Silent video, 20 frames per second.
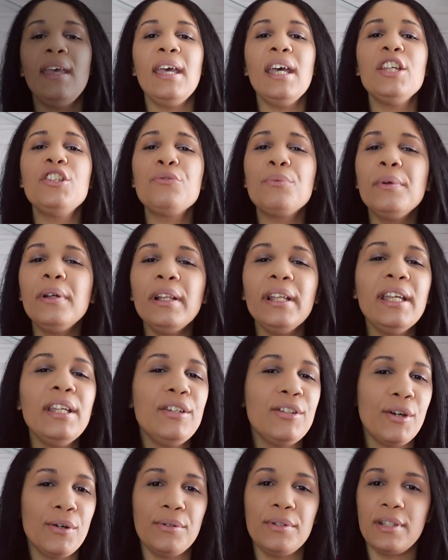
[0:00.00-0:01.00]
It's really
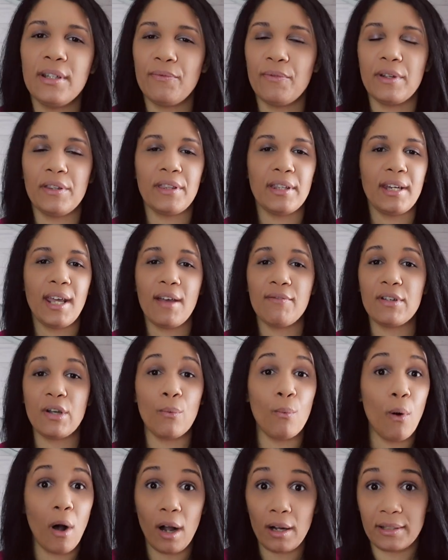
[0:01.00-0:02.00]
no different than
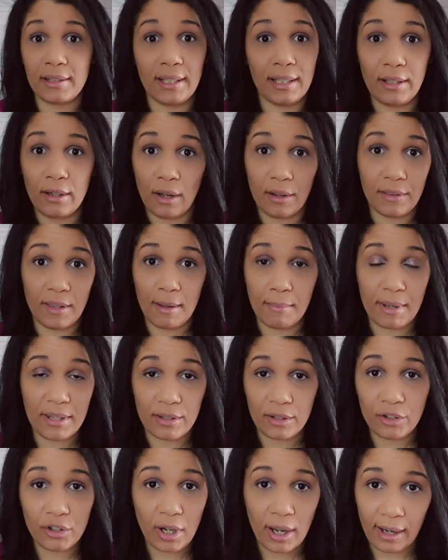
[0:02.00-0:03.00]
having walked in on them as
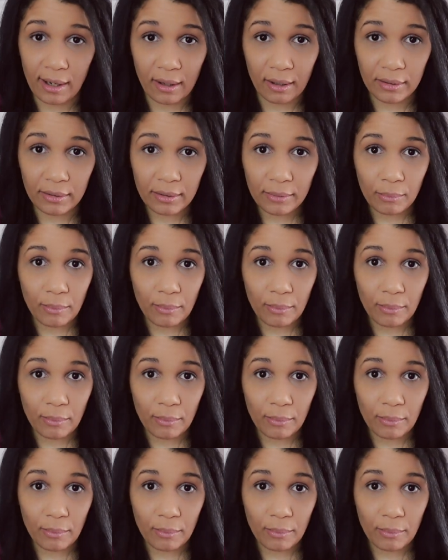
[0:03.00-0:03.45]
a child